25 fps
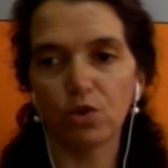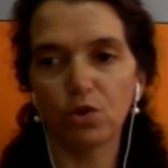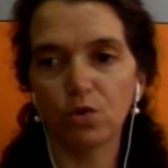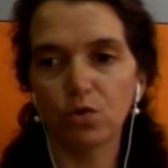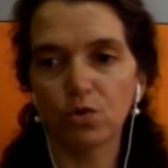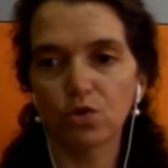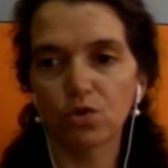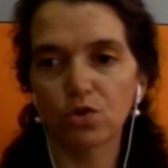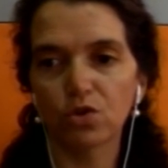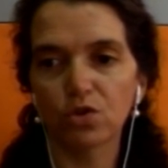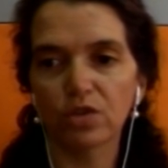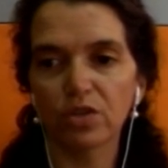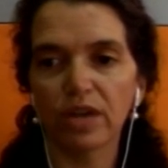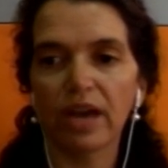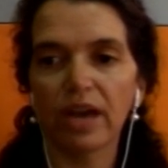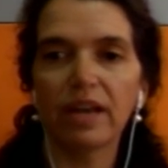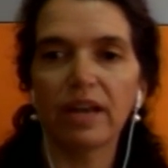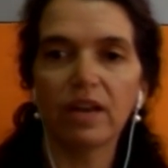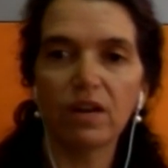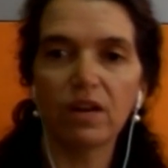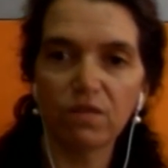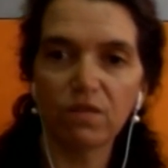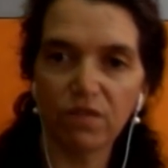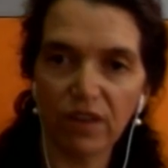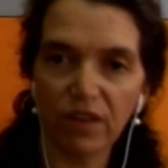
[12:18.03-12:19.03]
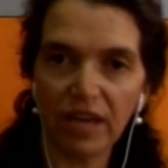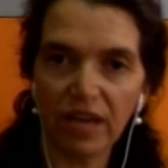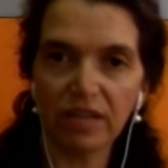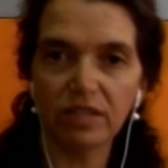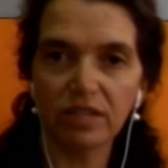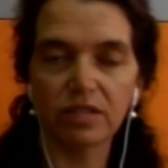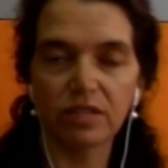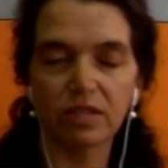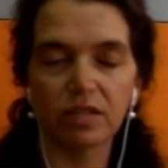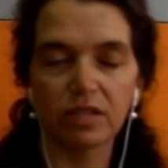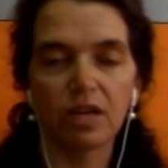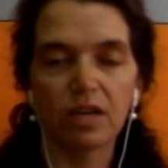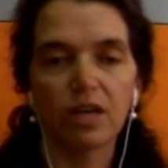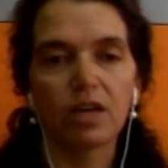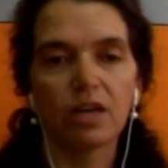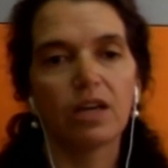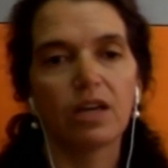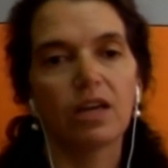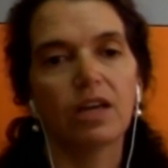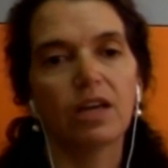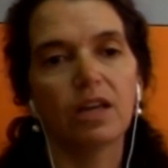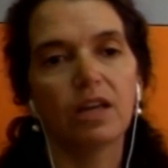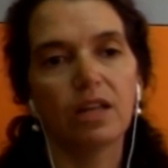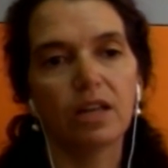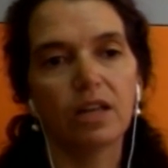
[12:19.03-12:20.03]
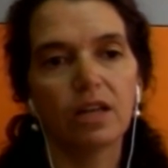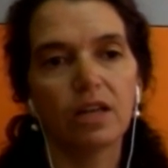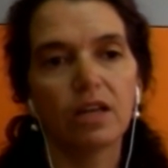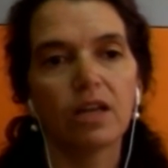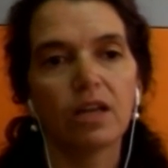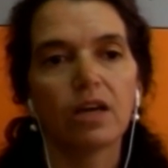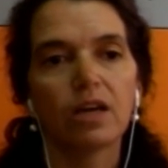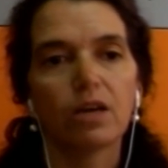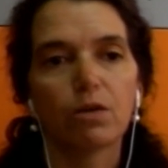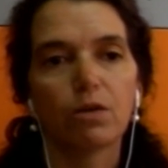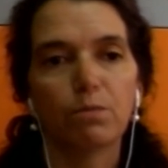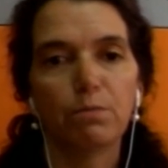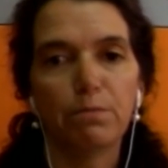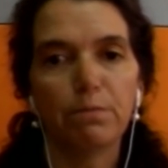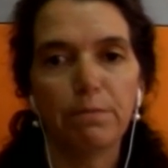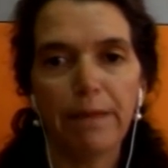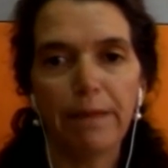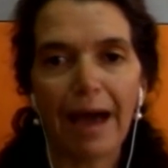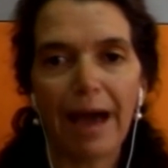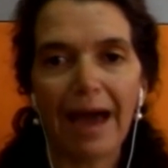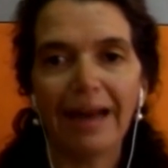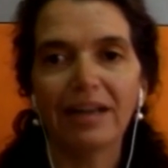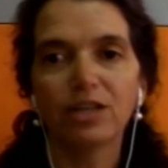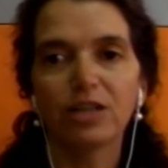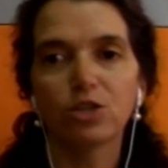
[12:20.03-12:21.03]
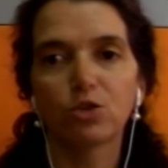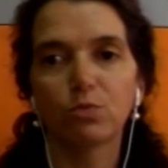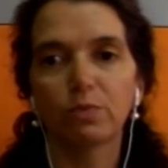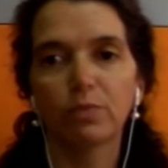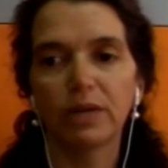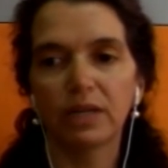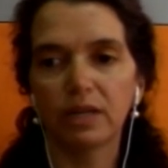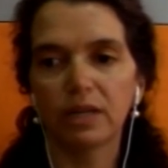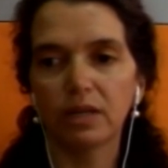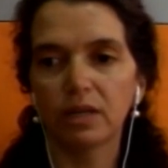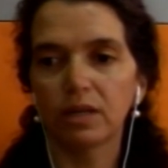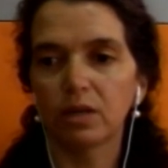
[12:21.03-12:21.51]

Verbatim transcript: users and invests in management,